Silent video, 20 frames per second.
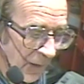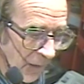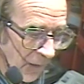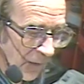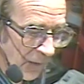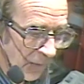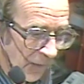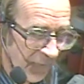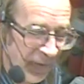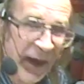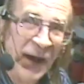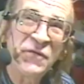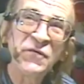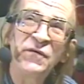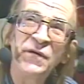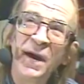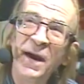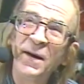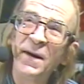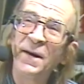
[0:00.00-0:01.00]
with that
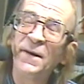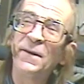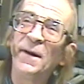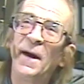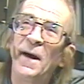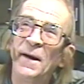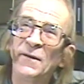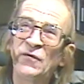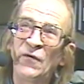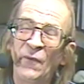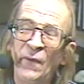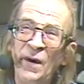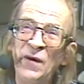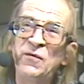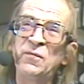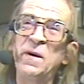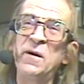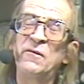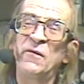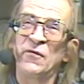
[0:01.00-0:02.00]
stated, to reach
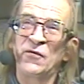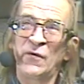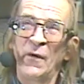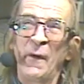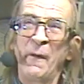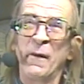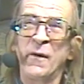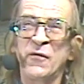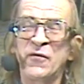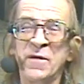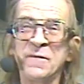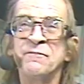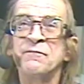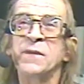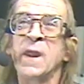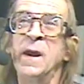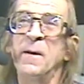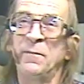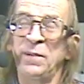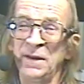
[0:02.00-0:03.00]
me for service,
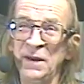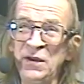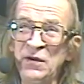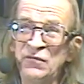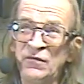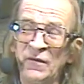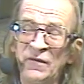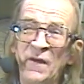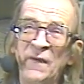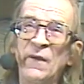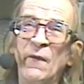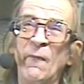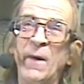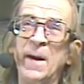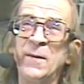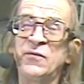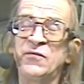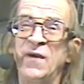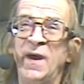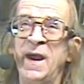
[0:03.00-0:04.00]
please visit the
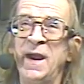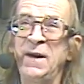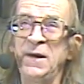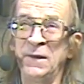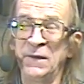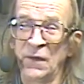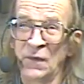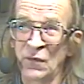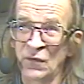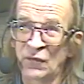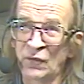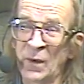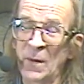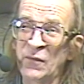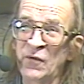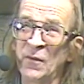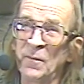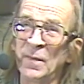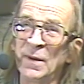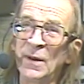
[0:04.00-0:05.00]
website in the
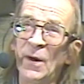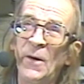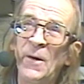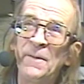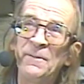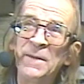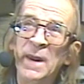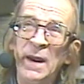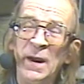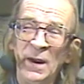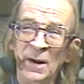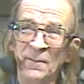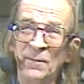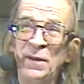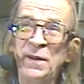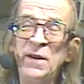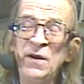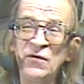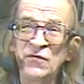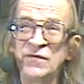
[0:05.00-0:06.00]
description below, and
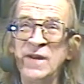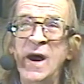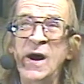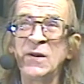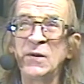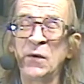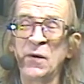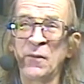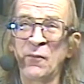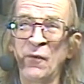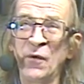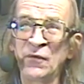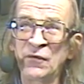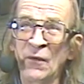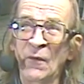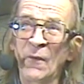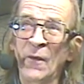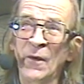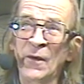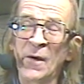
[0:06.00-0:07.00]
please download and print the
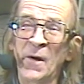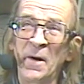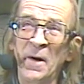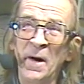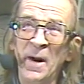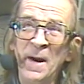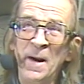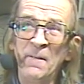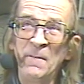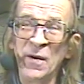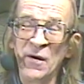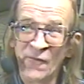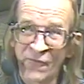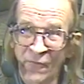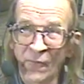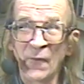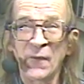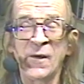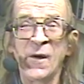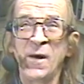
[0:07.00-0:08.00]
work order
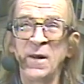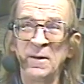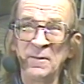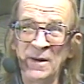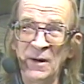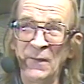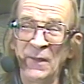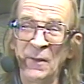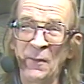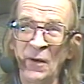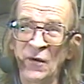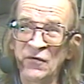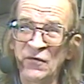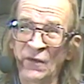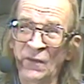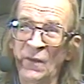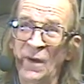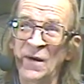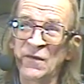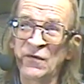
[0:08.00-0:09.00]
before calling me with a bunch of
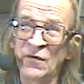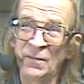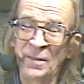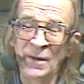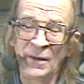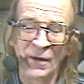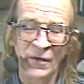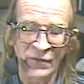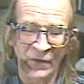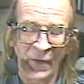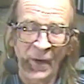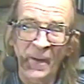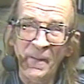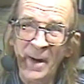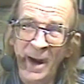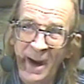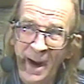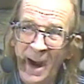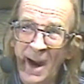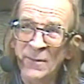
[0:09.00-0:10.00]
questions, because all
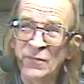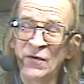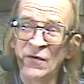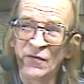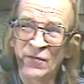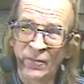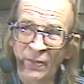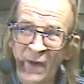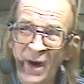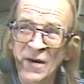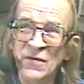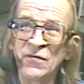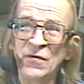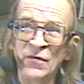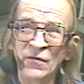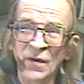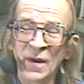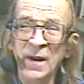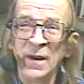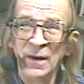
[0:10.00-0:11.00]
my options,
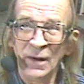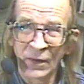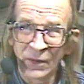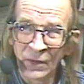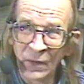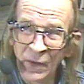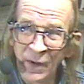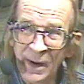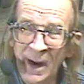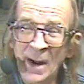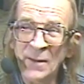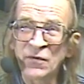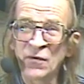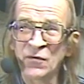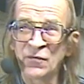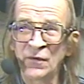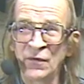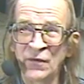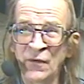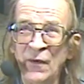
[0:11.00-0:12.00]
prices, including options
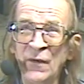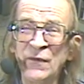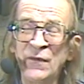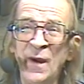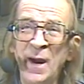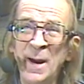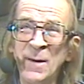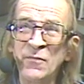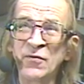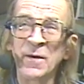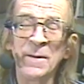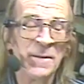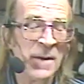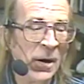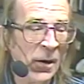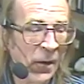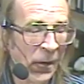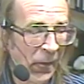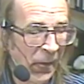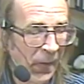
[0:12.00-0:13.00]
for turn times,
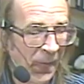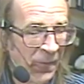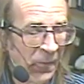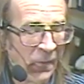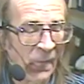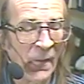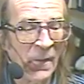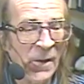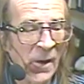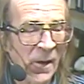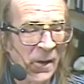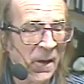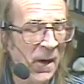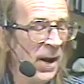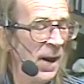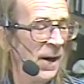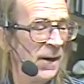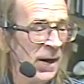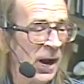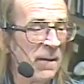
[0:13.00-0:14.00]
are on the work order.
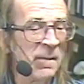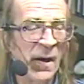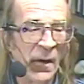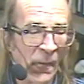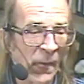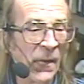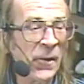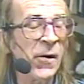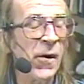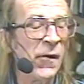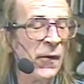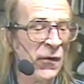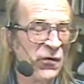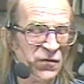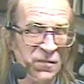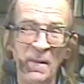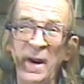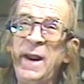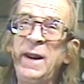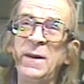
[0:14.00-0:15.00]
Now, my work order is
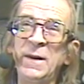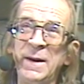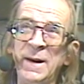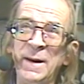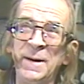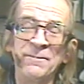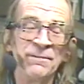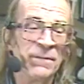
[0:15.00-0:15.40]
mainly